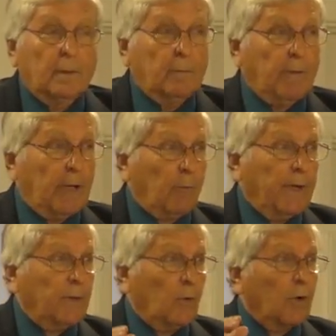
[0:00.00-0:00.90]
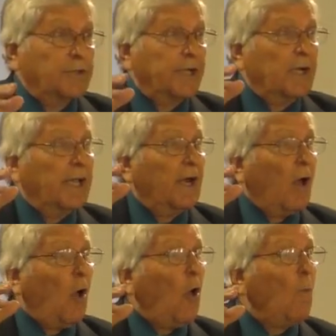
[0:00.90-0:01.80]
By the way, the Lord said, Let
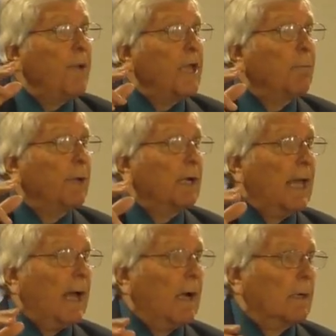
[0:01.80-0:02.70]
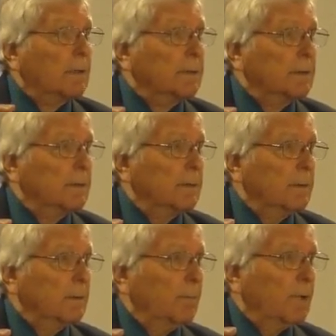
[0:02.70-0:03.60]
all men be liars,
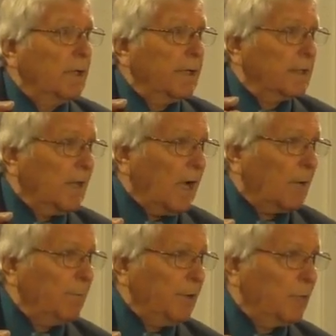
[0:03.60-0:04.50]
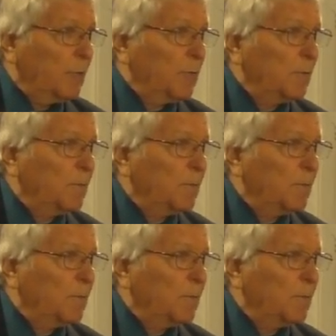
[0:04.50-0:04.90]
but let God be true.